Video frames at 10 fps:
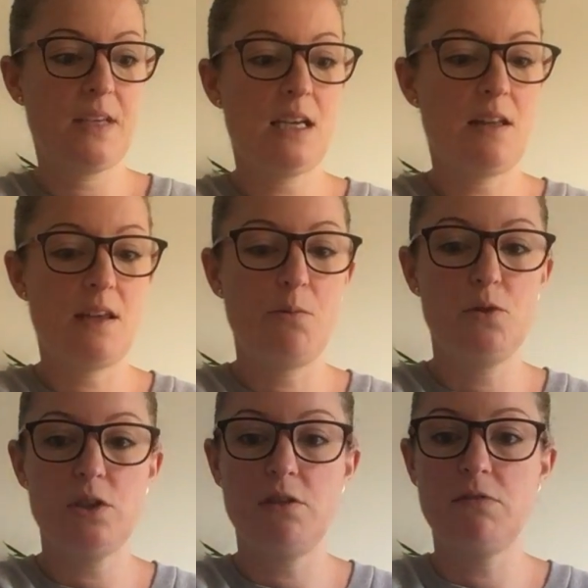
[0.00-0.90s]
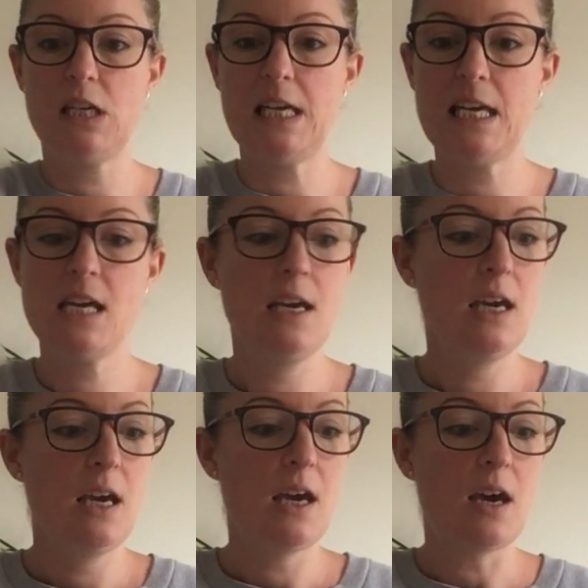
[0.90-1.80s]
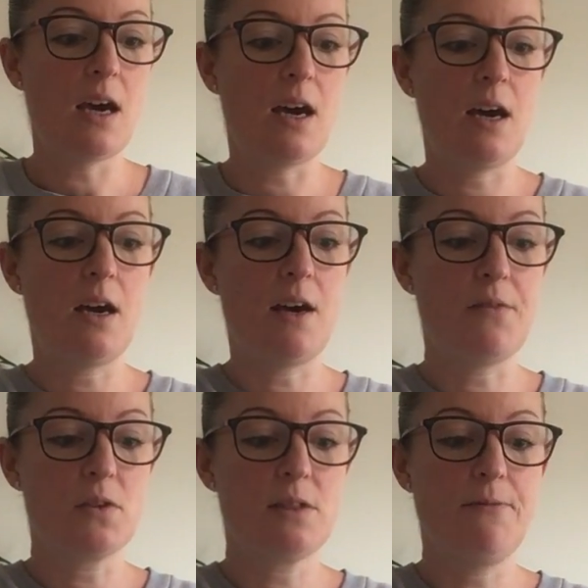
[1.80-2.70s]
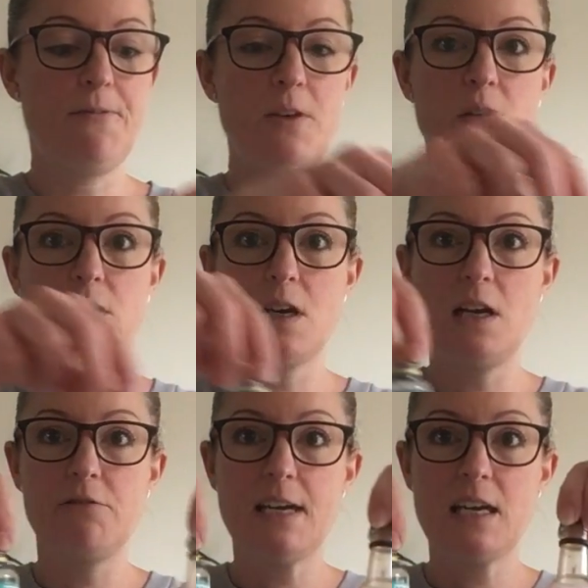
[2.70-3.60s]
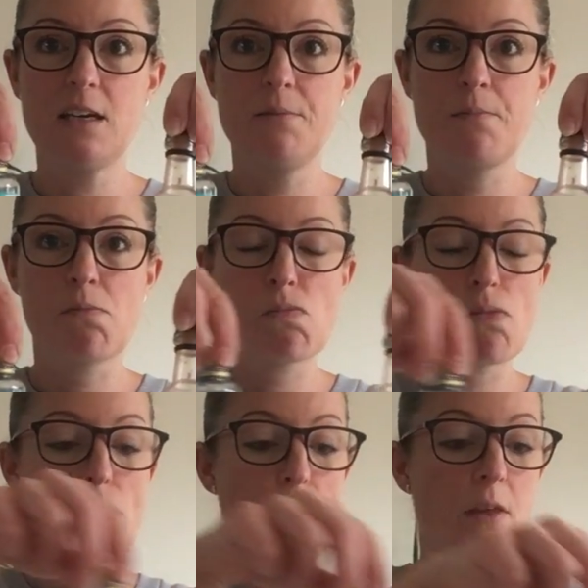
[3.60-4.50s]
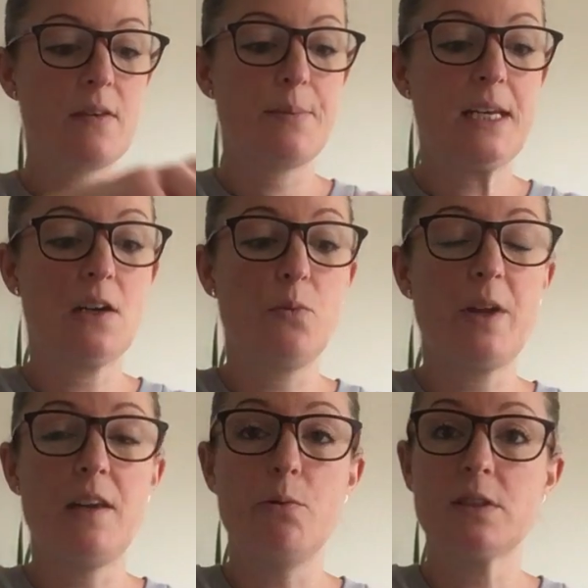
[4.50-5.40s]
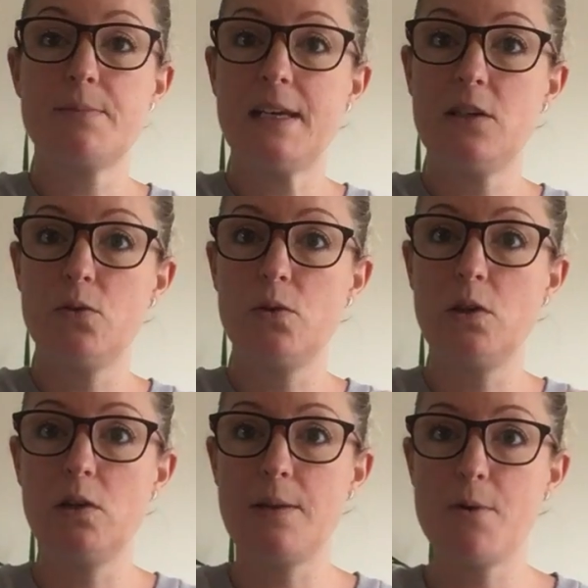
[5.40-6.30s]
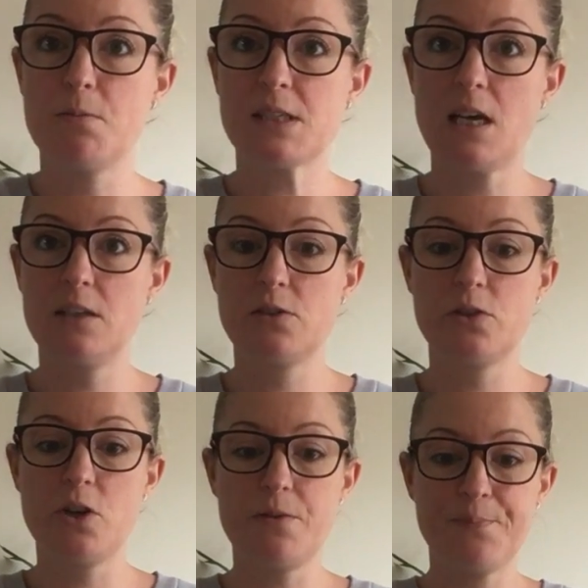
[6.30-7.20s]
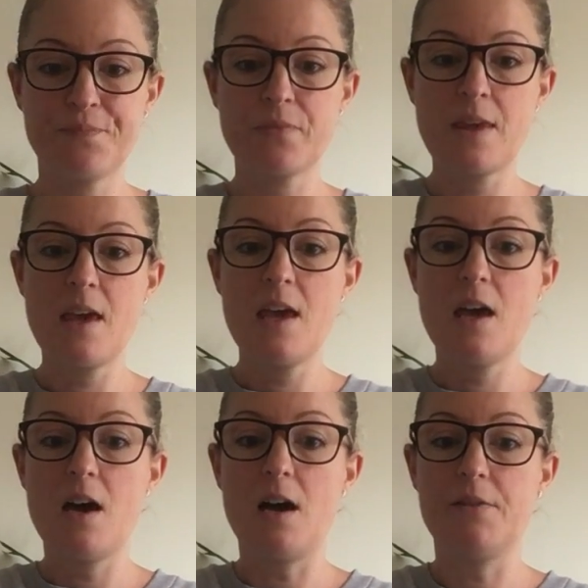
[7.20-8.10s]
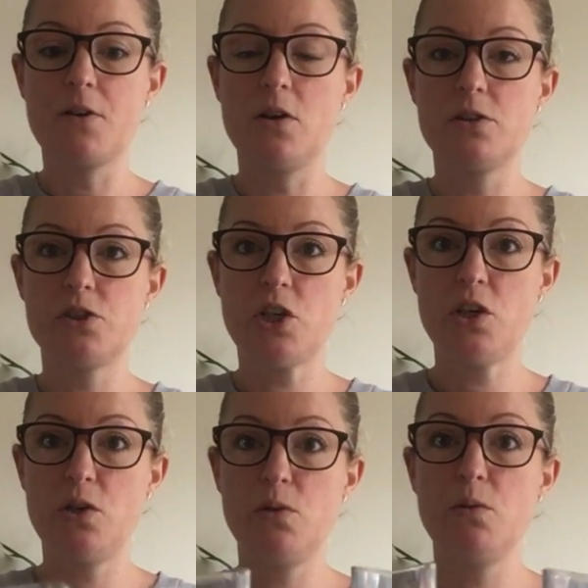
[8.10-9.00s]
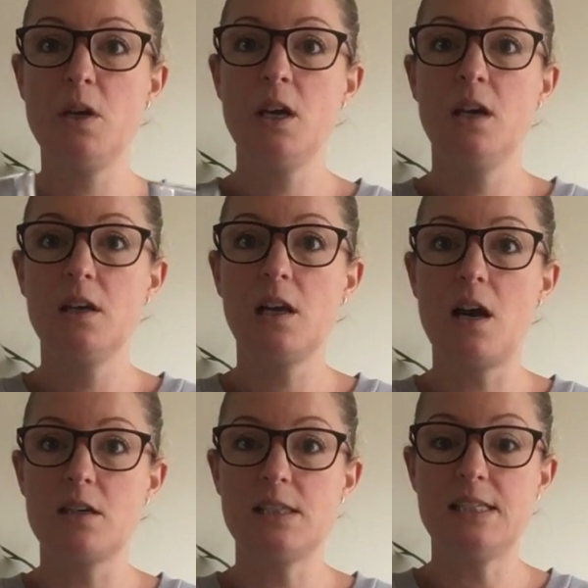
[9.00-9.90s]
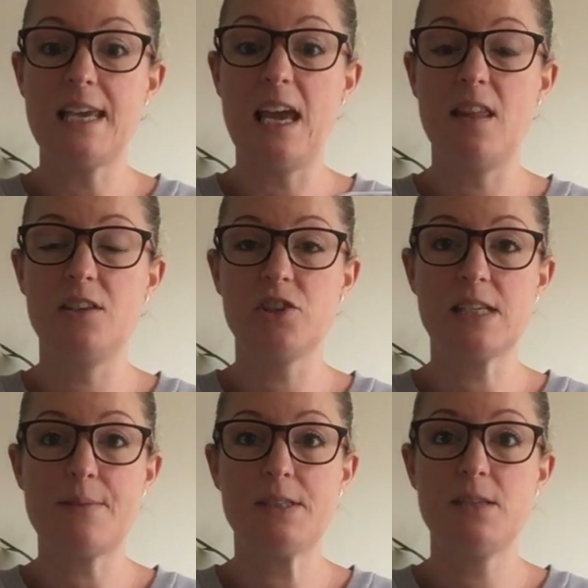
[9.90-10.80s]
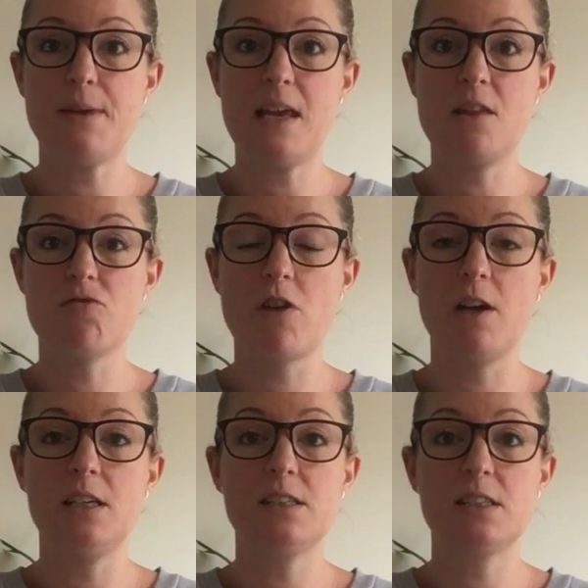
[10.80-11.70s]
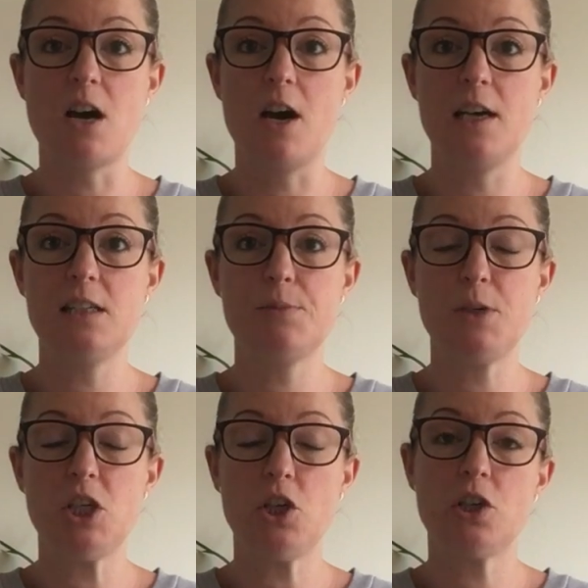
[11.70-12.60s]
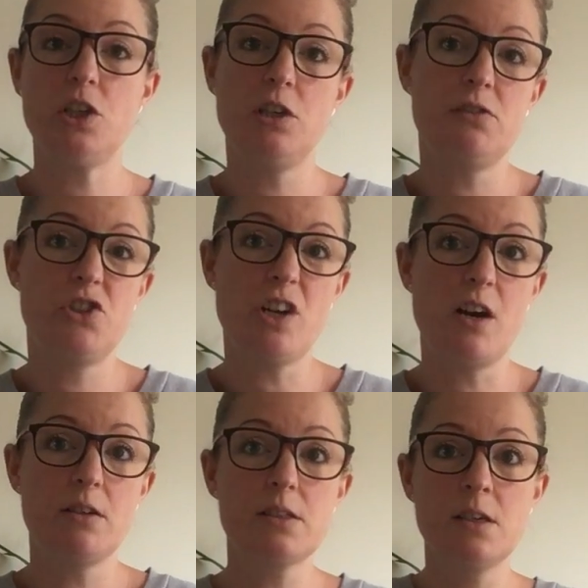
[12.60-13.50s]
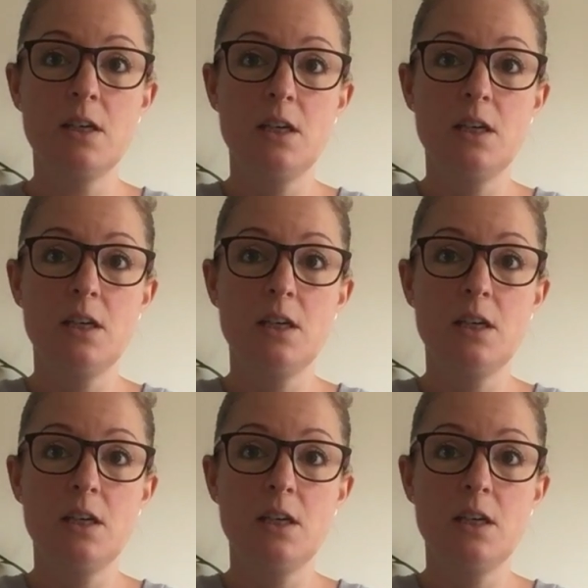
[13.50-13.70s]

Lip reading: anything will do really. I've got some food colouring, depending on whether you want to make your lollipops coloured or not. I've got 2 glasses here that just happen to be the right size, but you can use jars